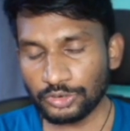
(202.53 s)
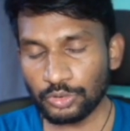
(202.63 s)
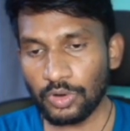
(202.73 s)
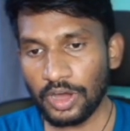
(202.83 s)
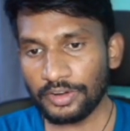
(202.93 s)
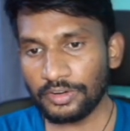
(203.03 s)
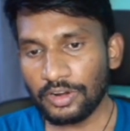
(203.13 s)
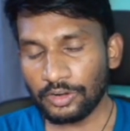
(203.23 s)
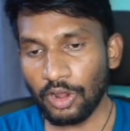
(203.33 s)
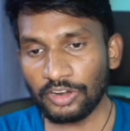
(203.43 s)
you are
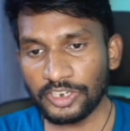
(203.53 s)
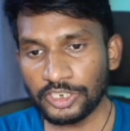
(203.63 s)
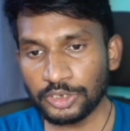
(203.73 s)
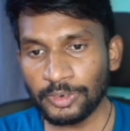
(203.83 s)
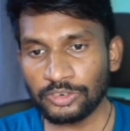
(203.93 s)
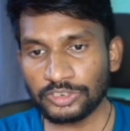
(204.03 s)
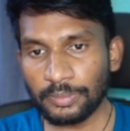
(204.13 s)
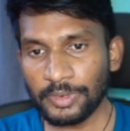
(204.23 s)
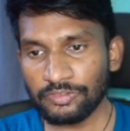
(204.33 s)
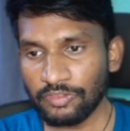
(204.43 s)
not eligible to
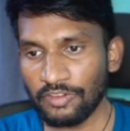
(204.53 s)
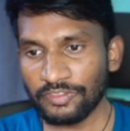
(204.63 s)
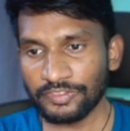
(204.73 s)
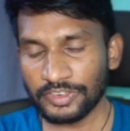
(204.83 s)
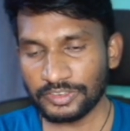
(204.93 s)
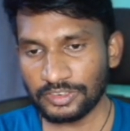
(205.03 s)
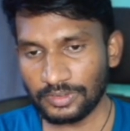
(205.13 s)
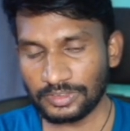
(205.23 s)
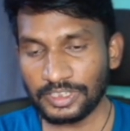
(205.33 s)
submit Form 15G.